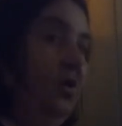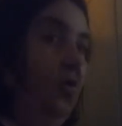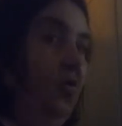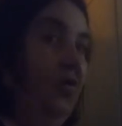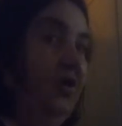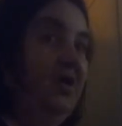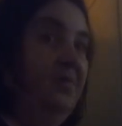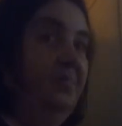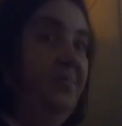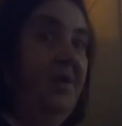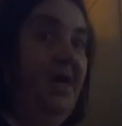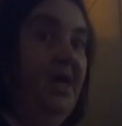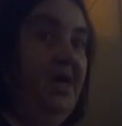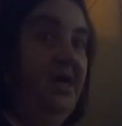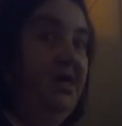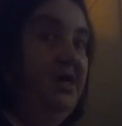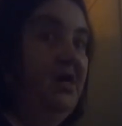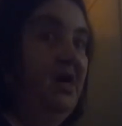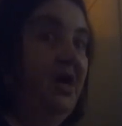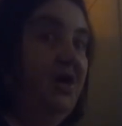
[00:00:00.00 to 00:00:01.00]
Or a
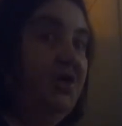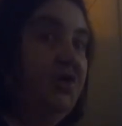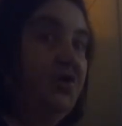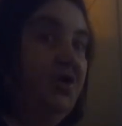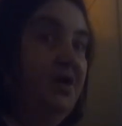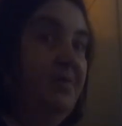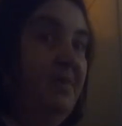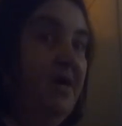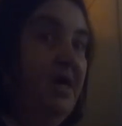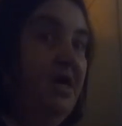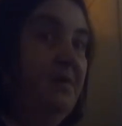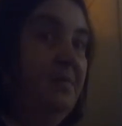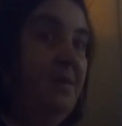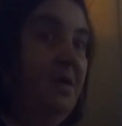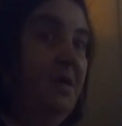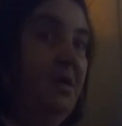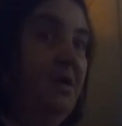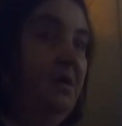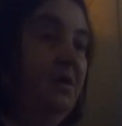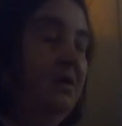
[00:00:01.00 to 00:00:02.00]
competing country,
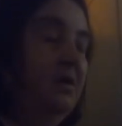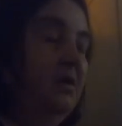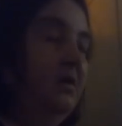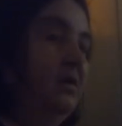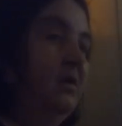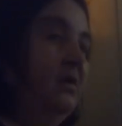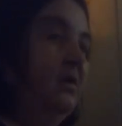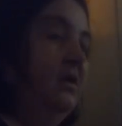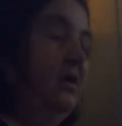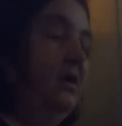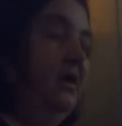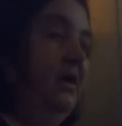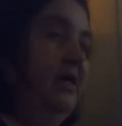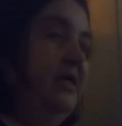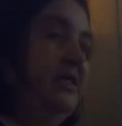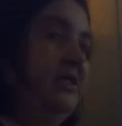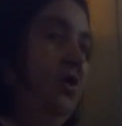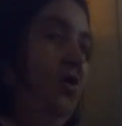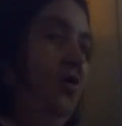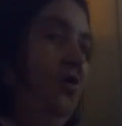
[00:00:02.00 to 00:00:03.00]
maybe.
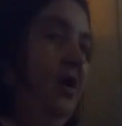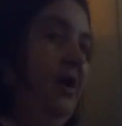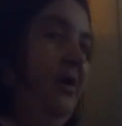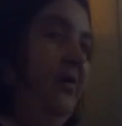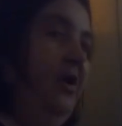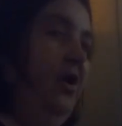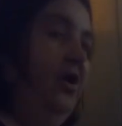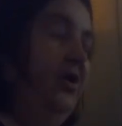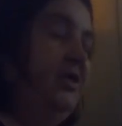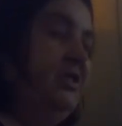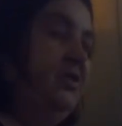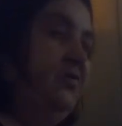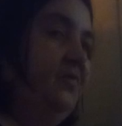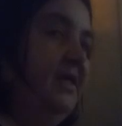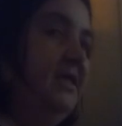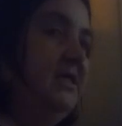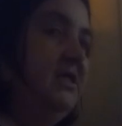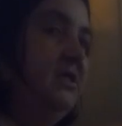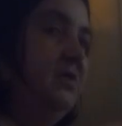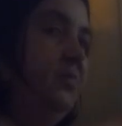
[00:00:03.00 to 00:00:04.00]
There's a whole host of
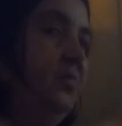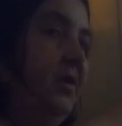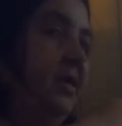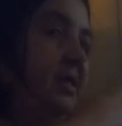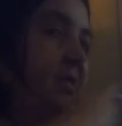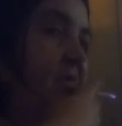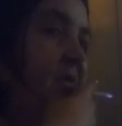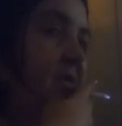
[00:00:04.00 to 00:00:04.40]
reasons why they